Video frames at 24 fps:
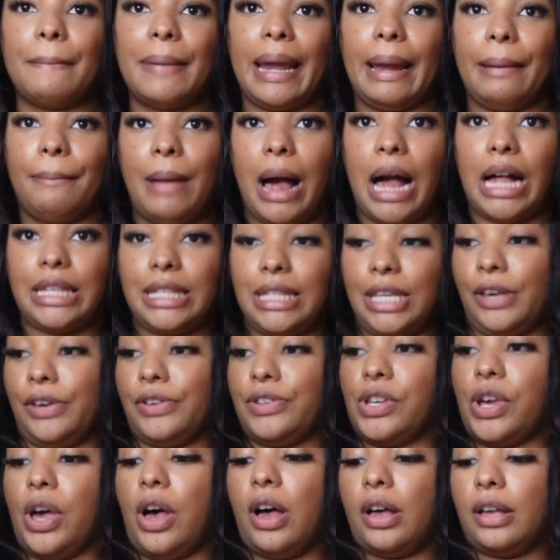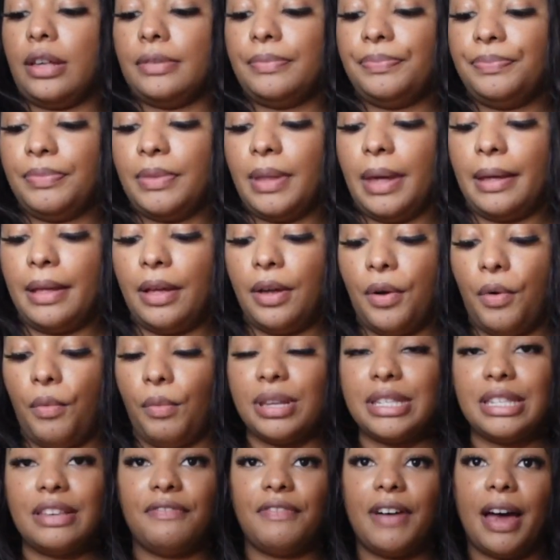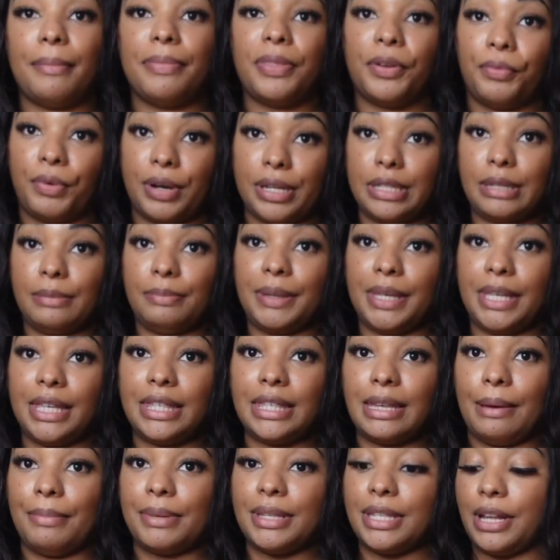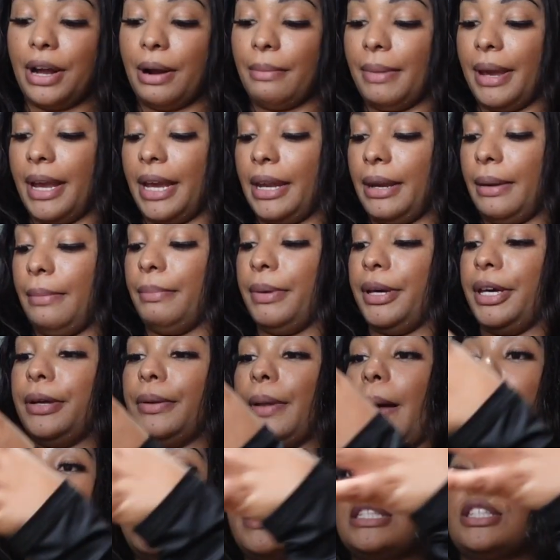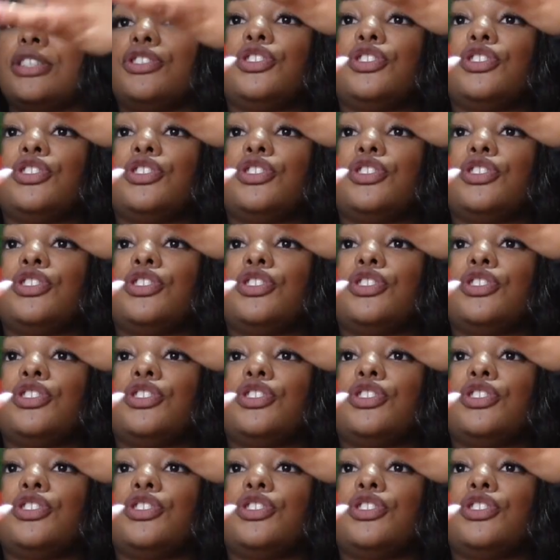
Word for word: making mocktails, y'all. Once I find the recipes, I'm gonna start making them, but I'm about to